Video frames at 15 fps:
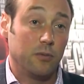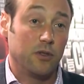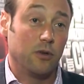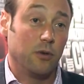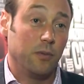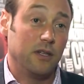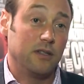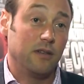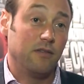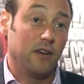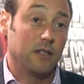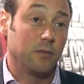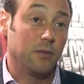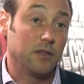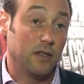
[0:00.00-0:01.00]
absorb these
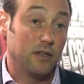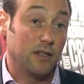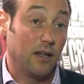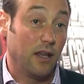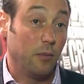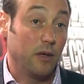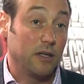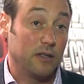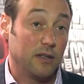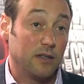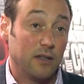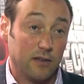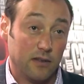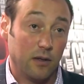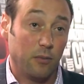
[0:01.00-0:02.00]
investments into their
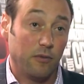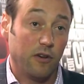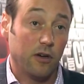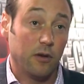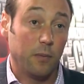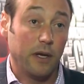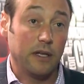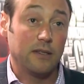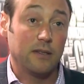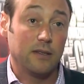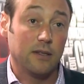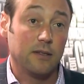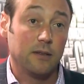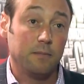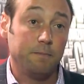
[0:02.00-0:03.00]
business than some of our competitors.